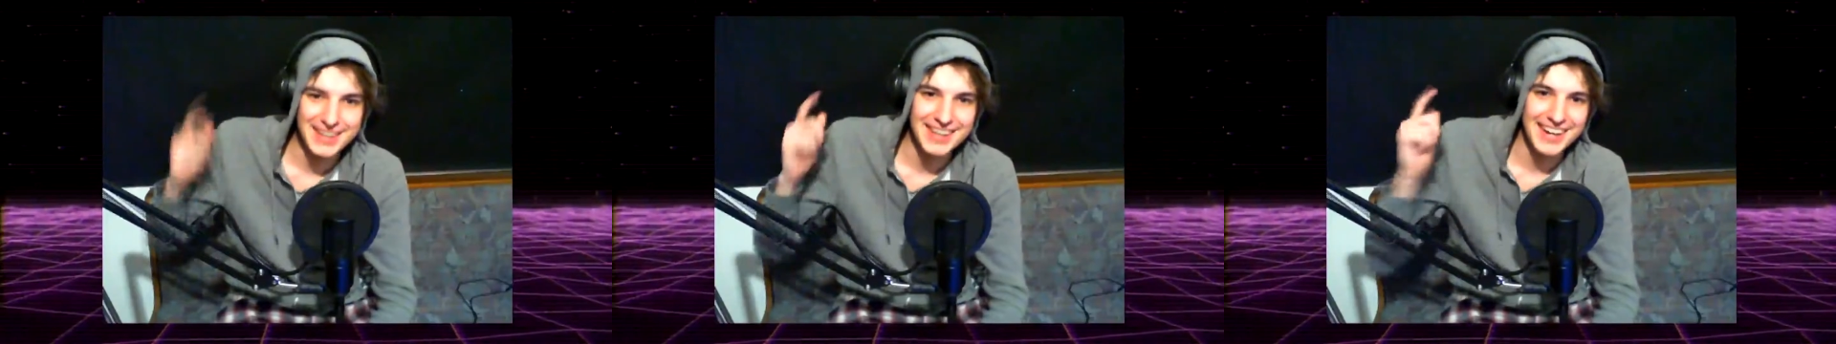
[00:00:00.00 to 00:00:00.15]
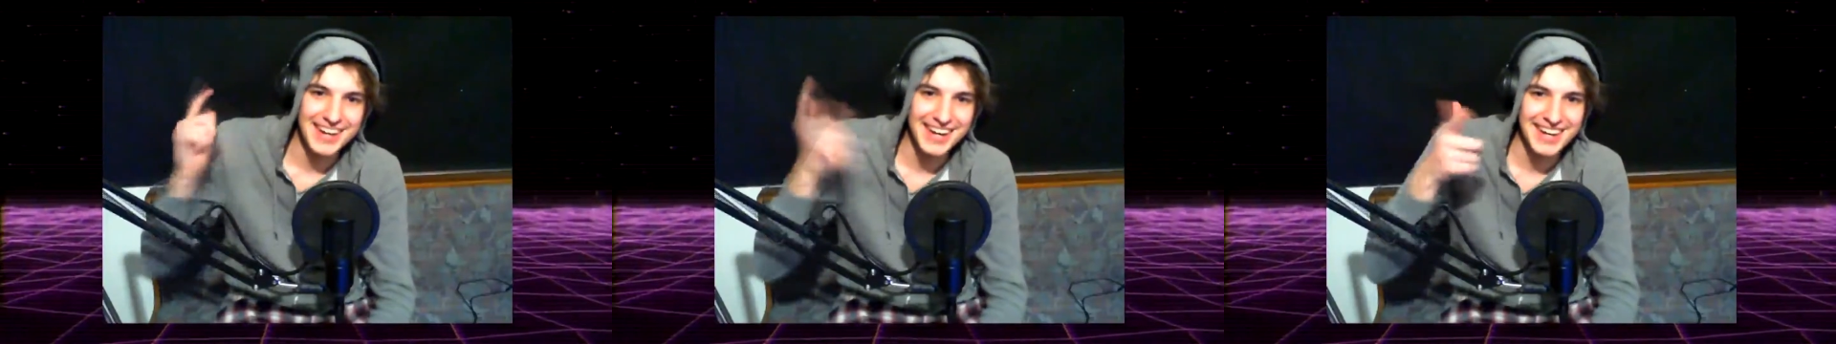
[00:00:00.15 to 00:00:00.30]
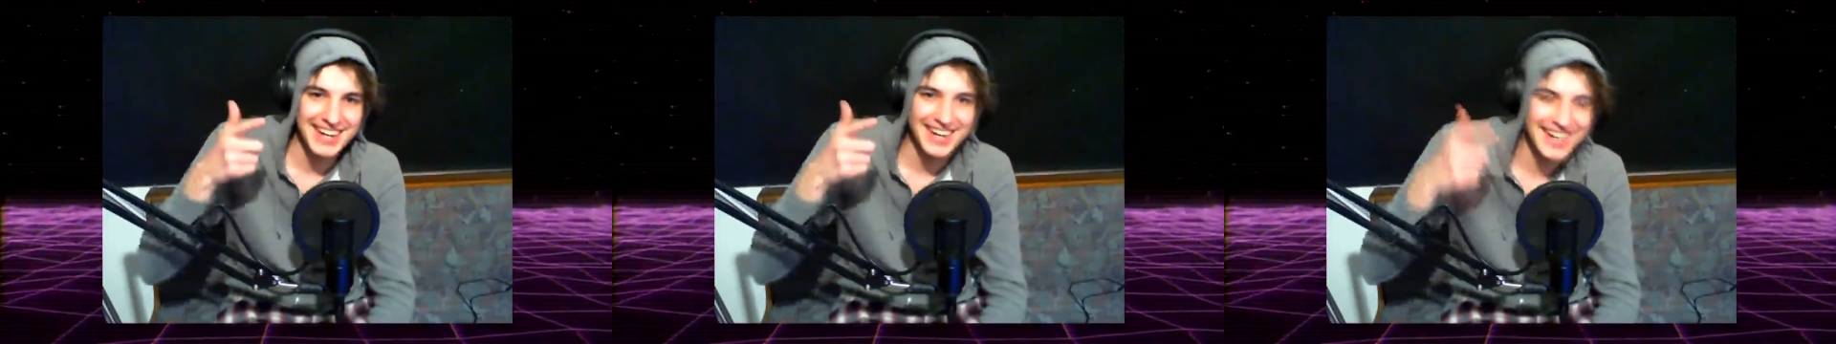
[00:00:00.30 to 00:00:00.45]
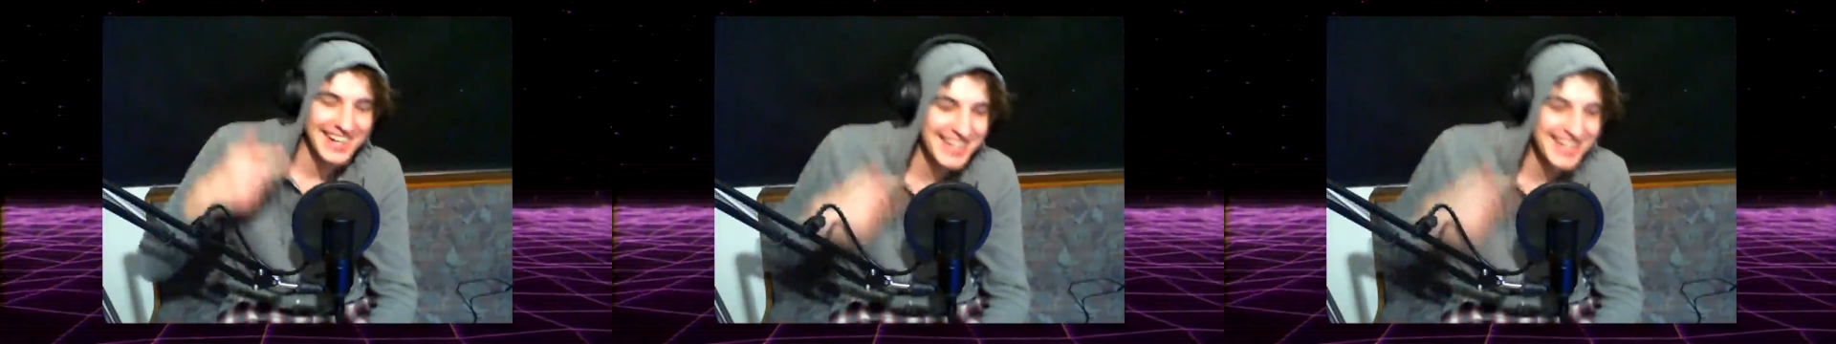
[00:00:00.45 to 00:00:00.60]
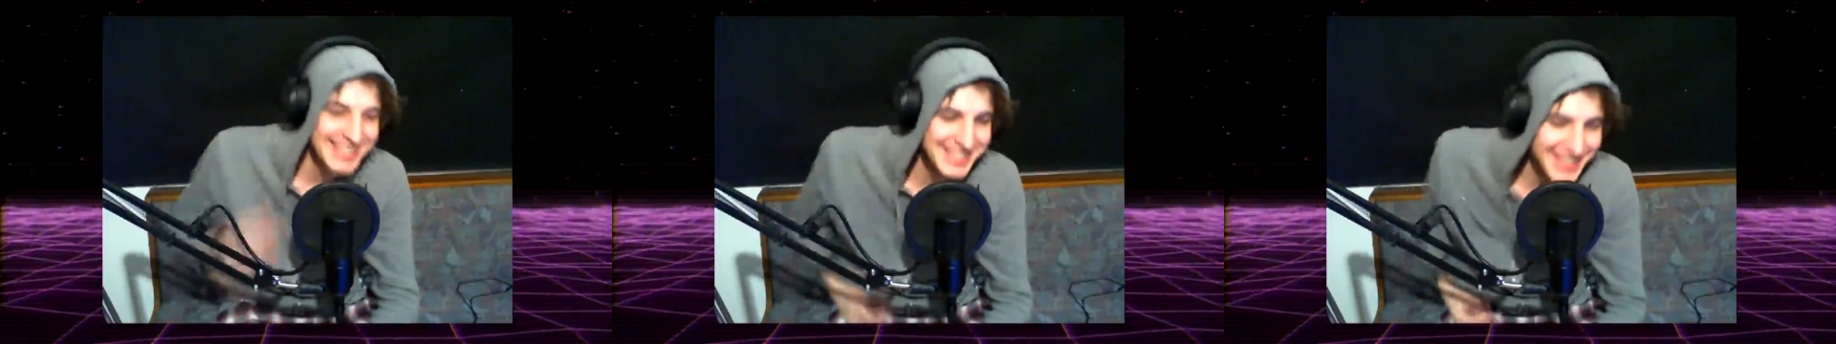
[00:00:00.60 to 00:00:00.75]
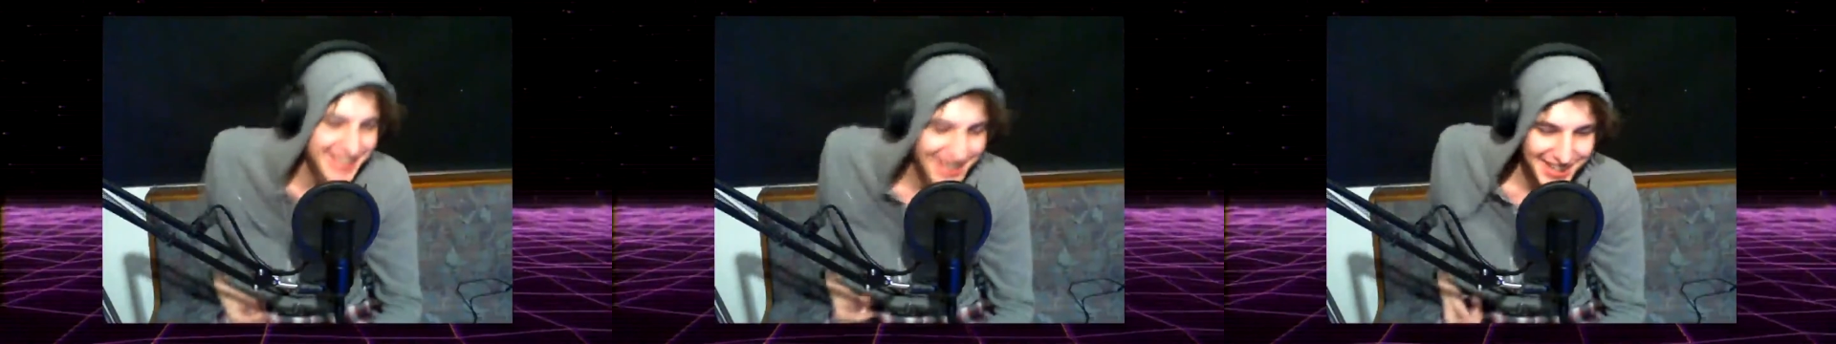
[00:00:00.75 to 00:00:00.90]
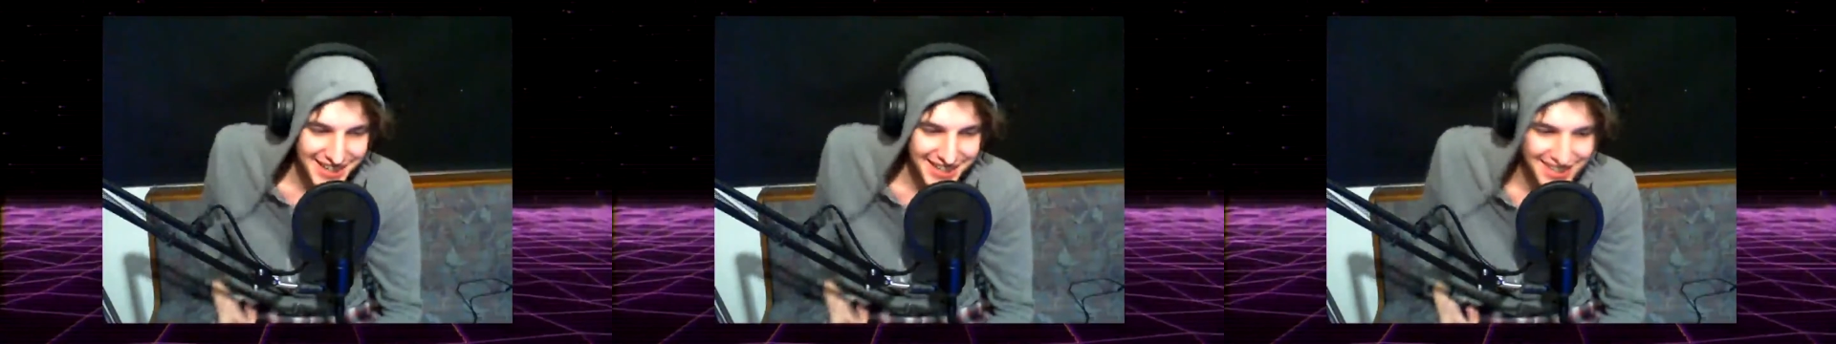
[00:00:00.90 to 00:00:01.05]
Hi guys,
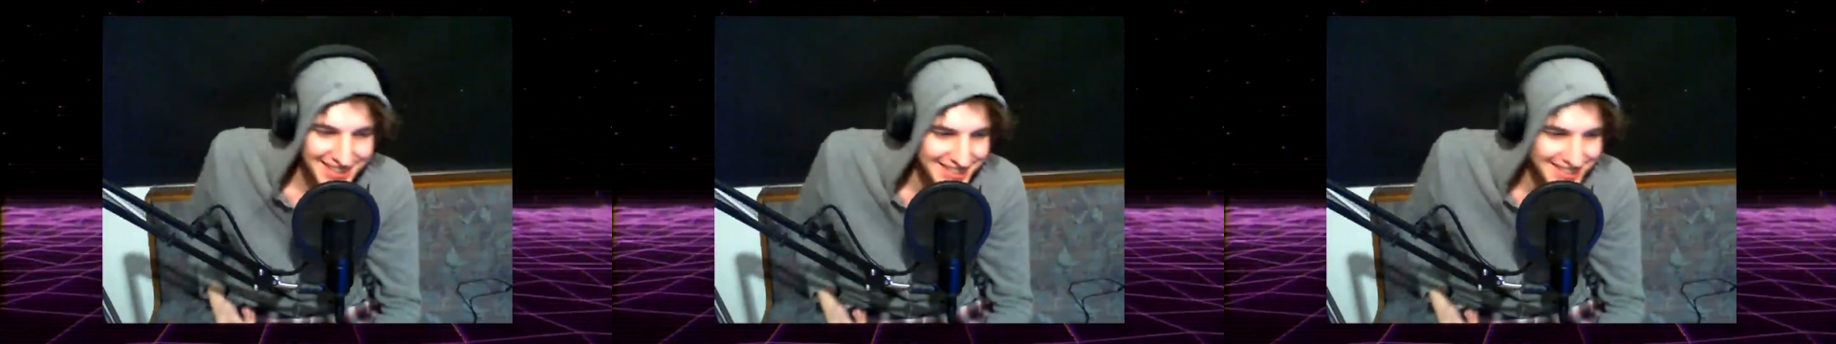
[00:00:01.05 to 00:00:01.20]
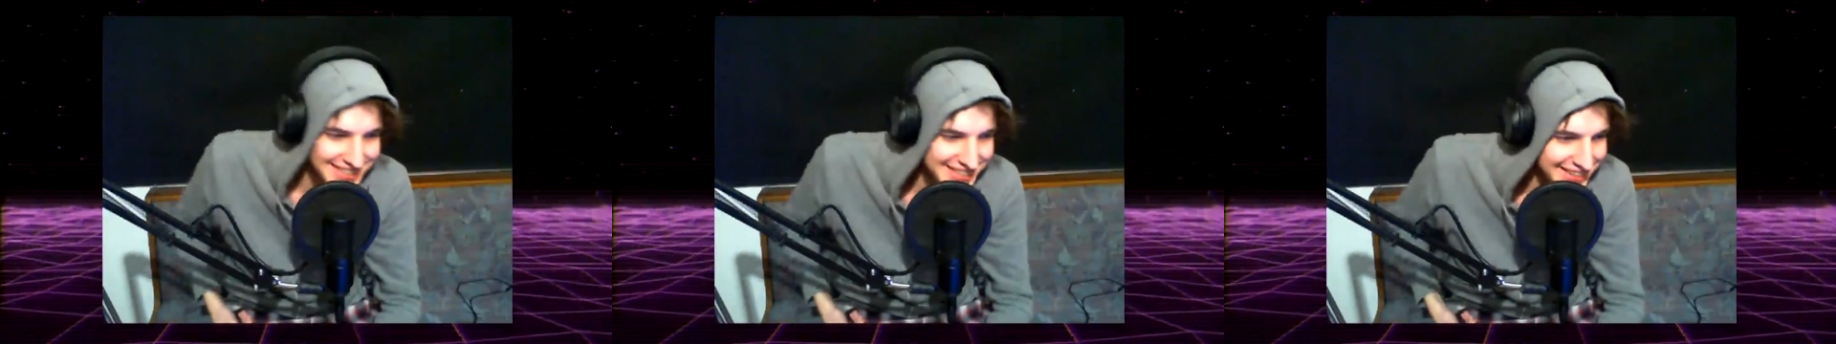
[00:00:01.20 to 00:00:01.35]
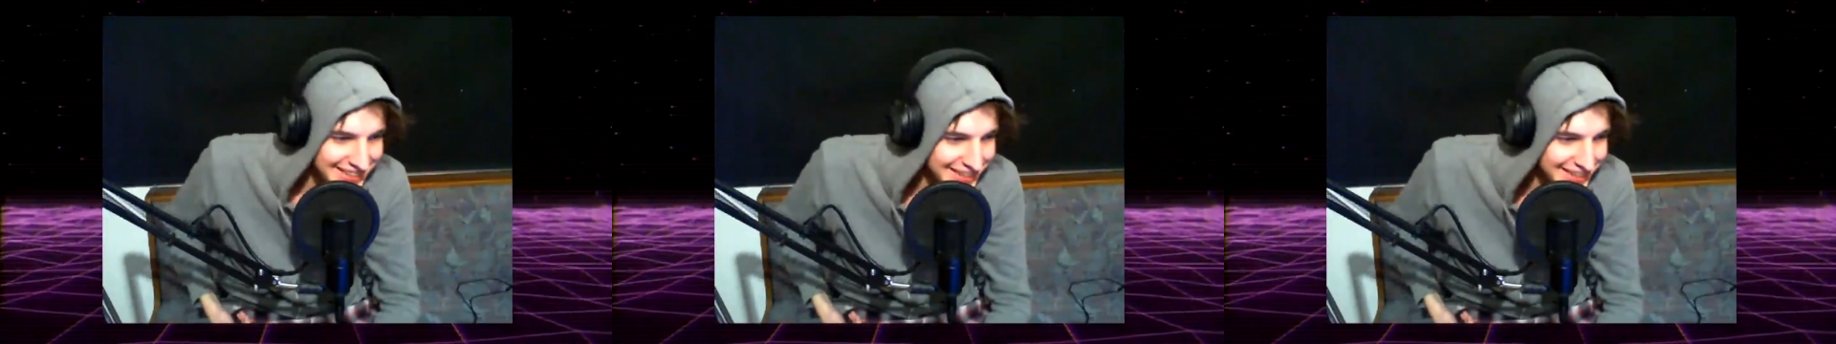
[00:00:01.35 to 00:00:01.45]
and